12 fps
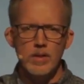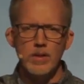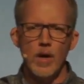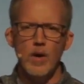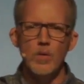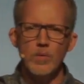
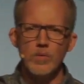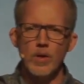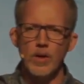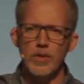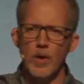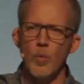you know,
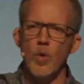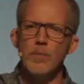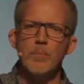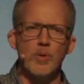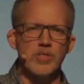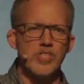the, the
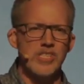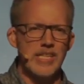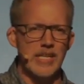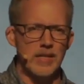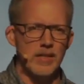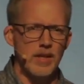
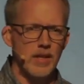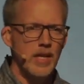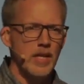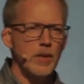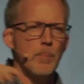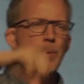1%,
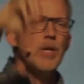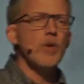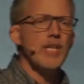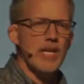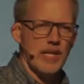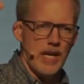the, the
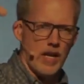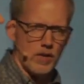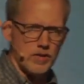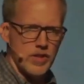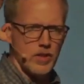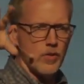
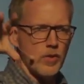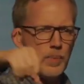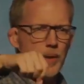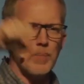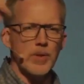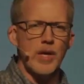billionaires, you know,
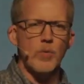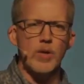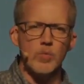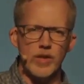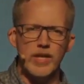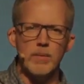the people
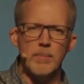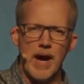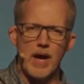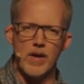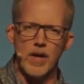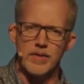that we read
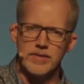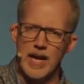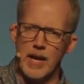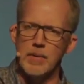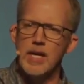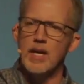about all the
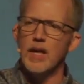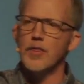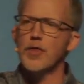time.